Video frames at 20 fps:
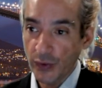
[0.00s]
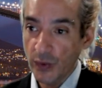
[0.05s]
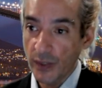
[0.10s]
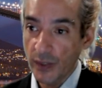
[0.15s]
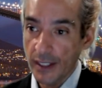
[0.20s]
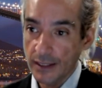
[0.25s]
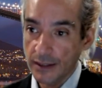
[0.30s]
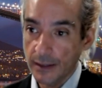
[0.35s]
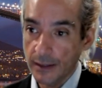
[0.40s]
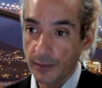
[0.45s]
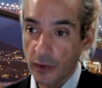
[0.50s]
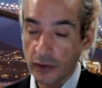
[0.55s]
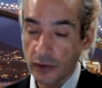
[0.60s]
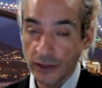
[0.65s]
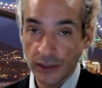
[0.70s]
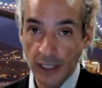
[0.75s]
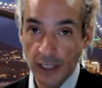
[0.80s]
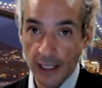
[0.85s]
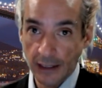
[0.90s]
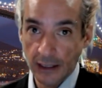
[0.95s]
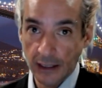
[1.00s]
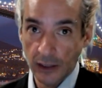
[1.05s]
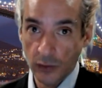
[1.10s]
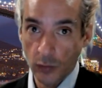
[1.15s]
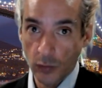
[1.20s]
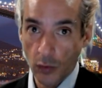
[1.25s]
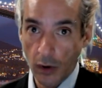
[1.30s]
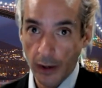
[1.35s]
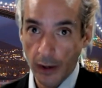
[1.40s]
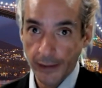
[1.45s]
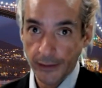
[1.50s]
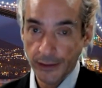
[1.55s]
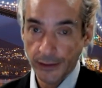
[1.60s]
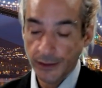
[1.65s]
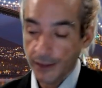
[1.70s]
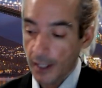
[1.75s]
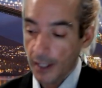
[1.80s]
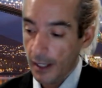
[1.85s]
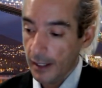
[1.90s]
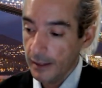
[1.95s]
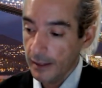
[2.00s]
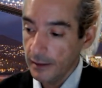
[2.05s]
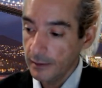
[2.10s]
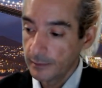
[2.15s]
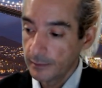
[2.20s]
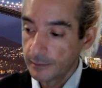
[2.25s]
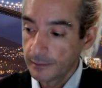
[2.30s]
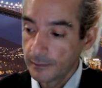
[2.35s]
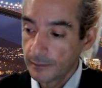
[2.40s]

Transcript: Who is the most psychic water sign?